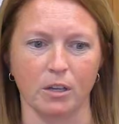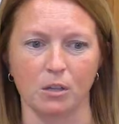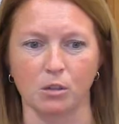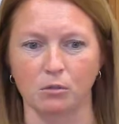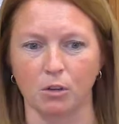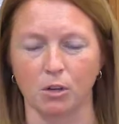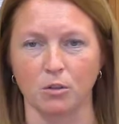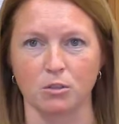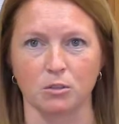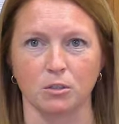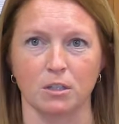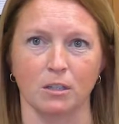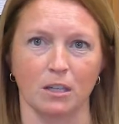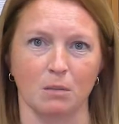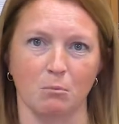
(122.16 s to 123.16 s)
he throws,
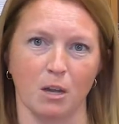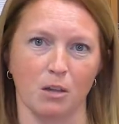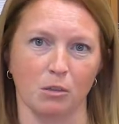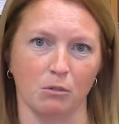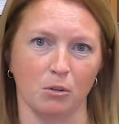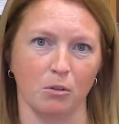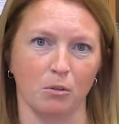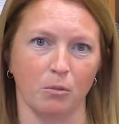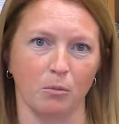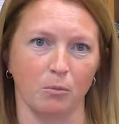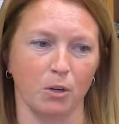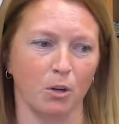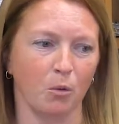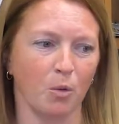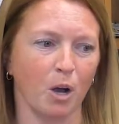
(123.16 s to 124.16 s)
looking like he might throw,
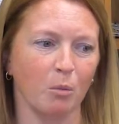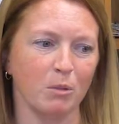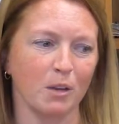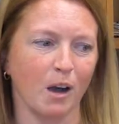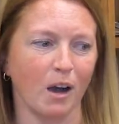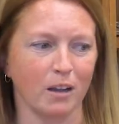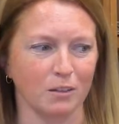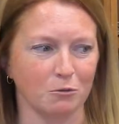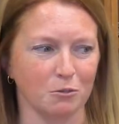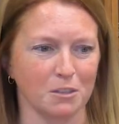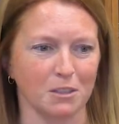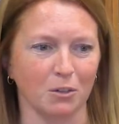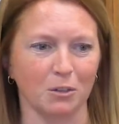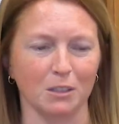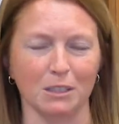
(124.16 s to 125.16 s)
you know, well beyond the
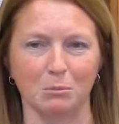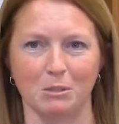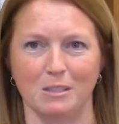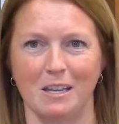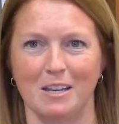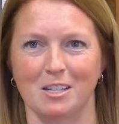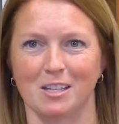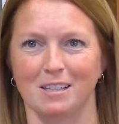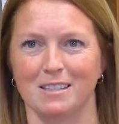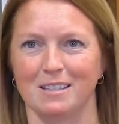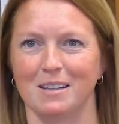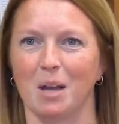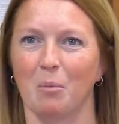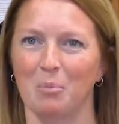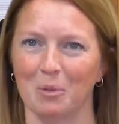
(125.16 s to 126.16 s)
facility limitations
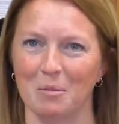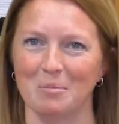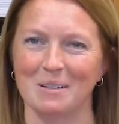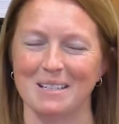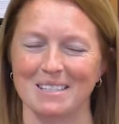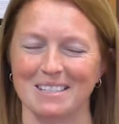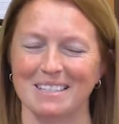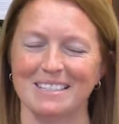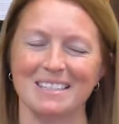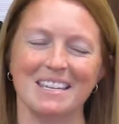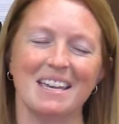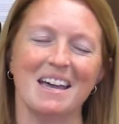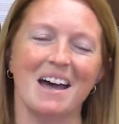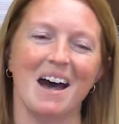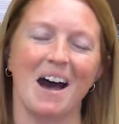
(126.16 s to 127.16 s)
in a couple of places.
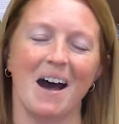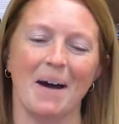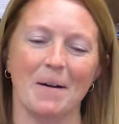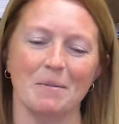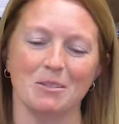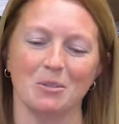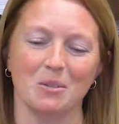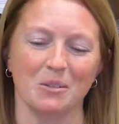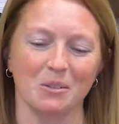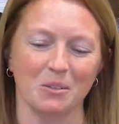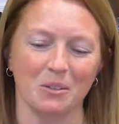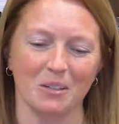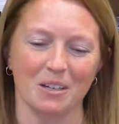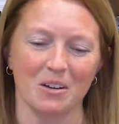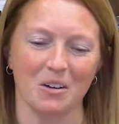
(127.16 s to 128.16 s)
So he's
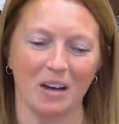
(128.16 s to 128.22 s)
looking